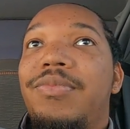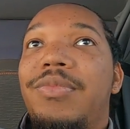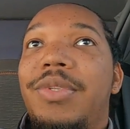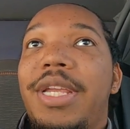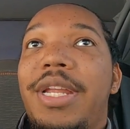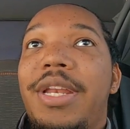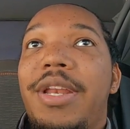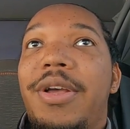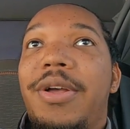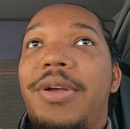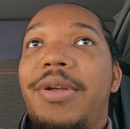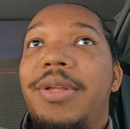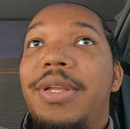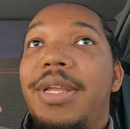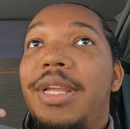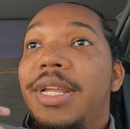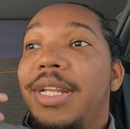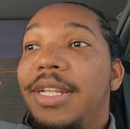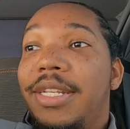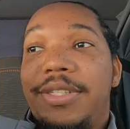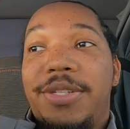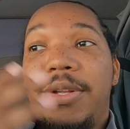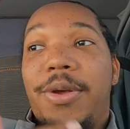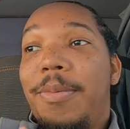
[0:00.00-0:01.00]
you know,
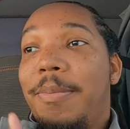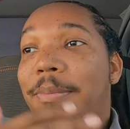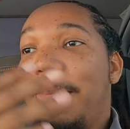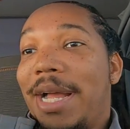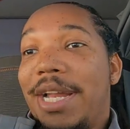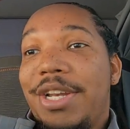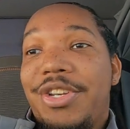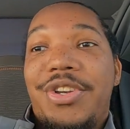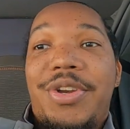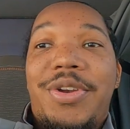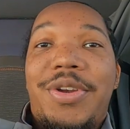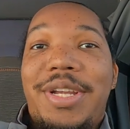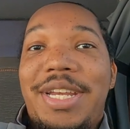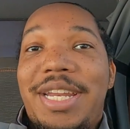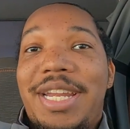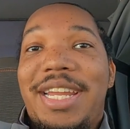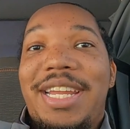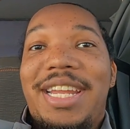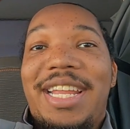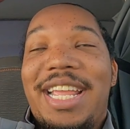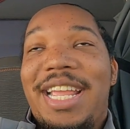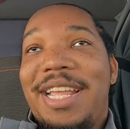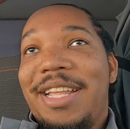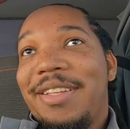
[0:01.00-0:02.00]
so my
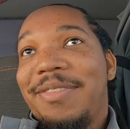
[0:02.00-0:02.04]
journey